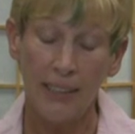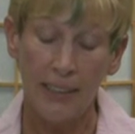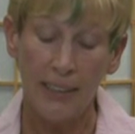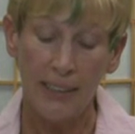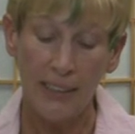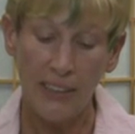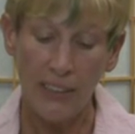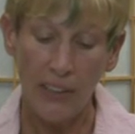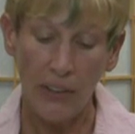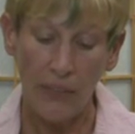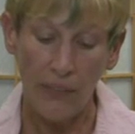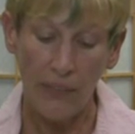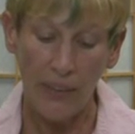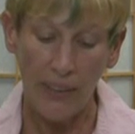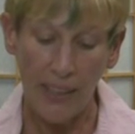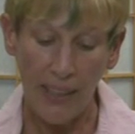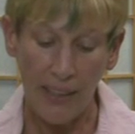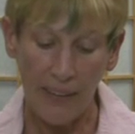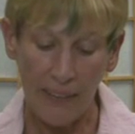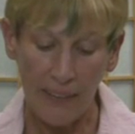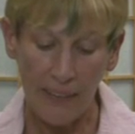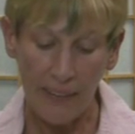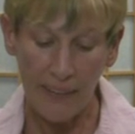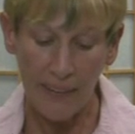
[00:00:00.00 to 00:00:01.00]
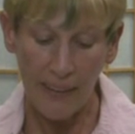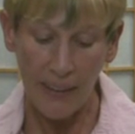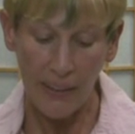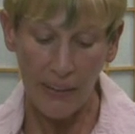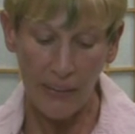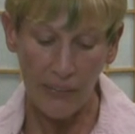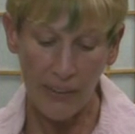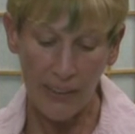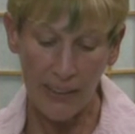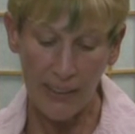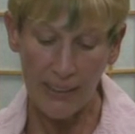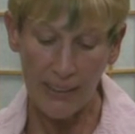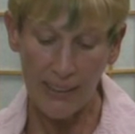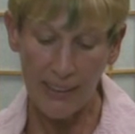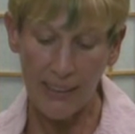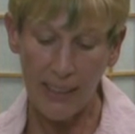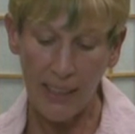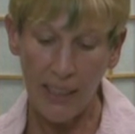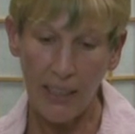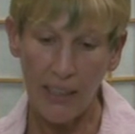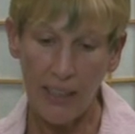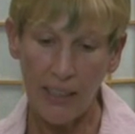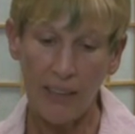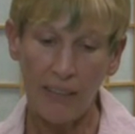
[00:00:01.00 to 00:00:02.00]
So again, there is
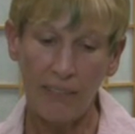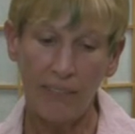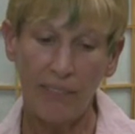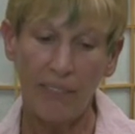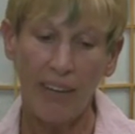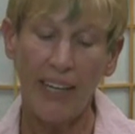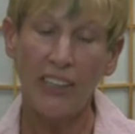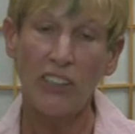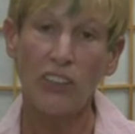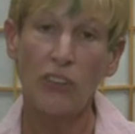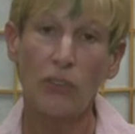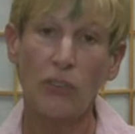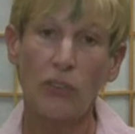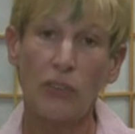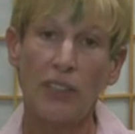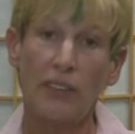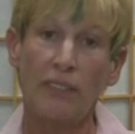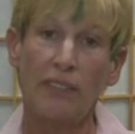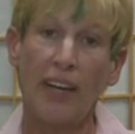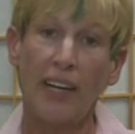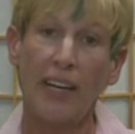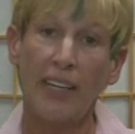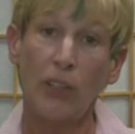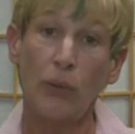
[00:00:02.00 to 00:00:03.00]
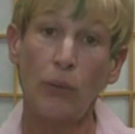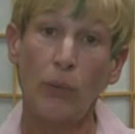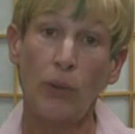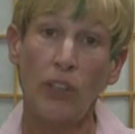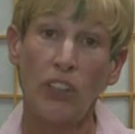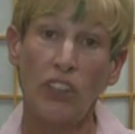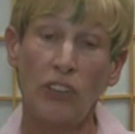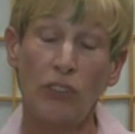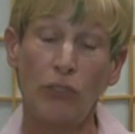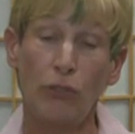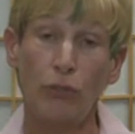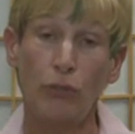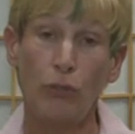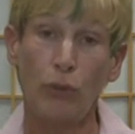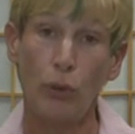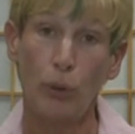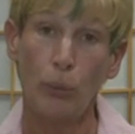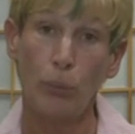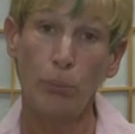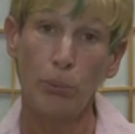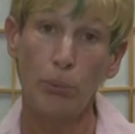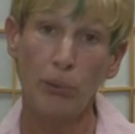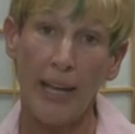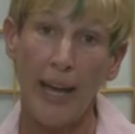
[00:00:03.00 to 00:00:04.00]
an advisory evacuation for
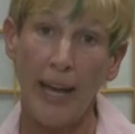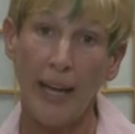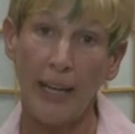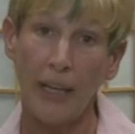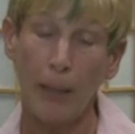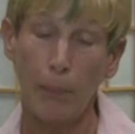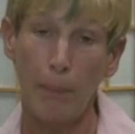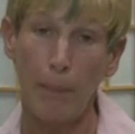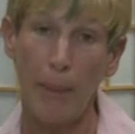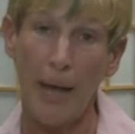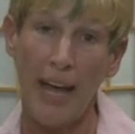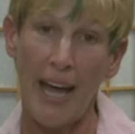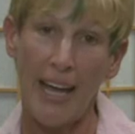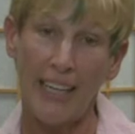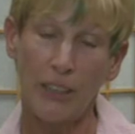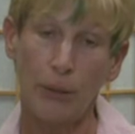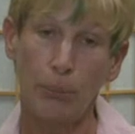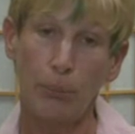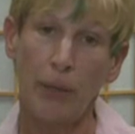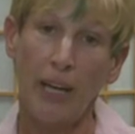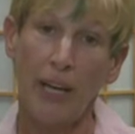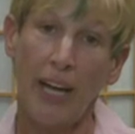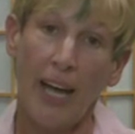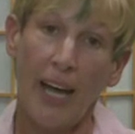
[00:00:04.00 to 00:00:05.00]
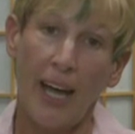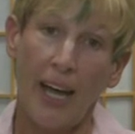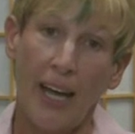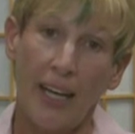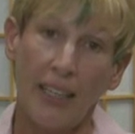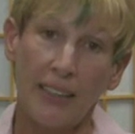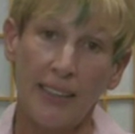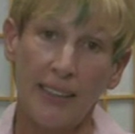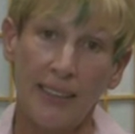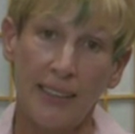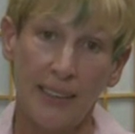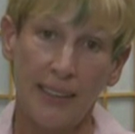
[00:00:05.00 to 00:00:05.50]
Black Bass Pass.